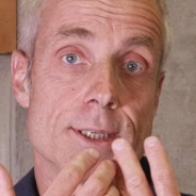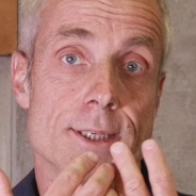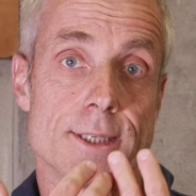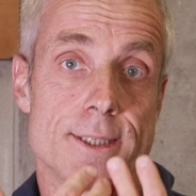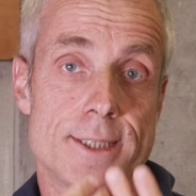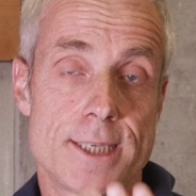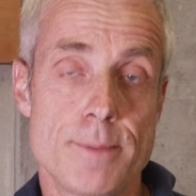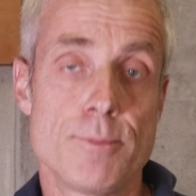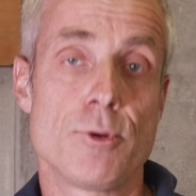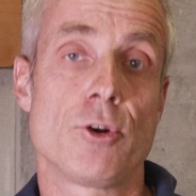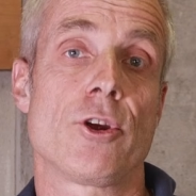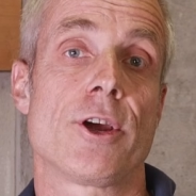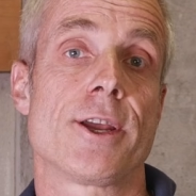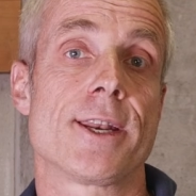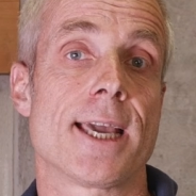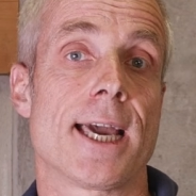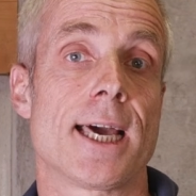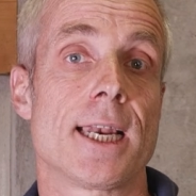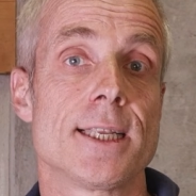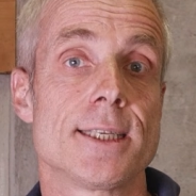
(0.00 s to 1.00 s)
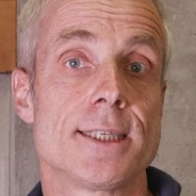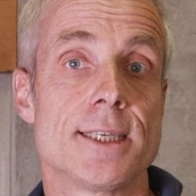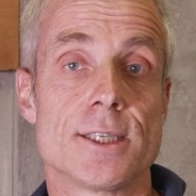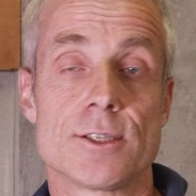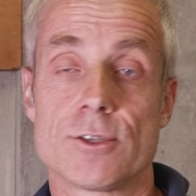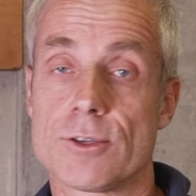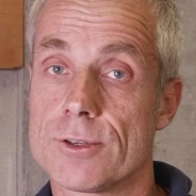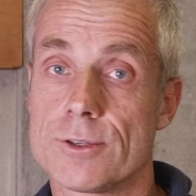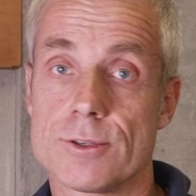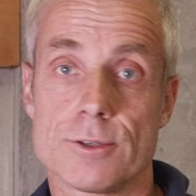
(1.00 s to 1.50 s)
similar
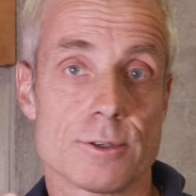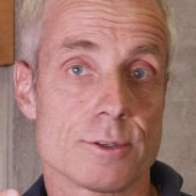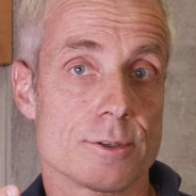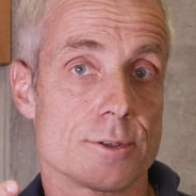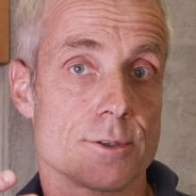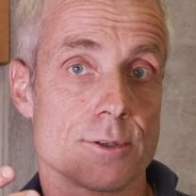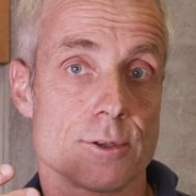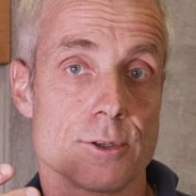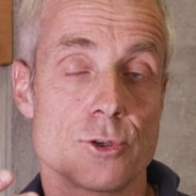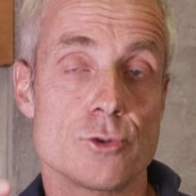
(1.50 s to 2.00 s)
analysis on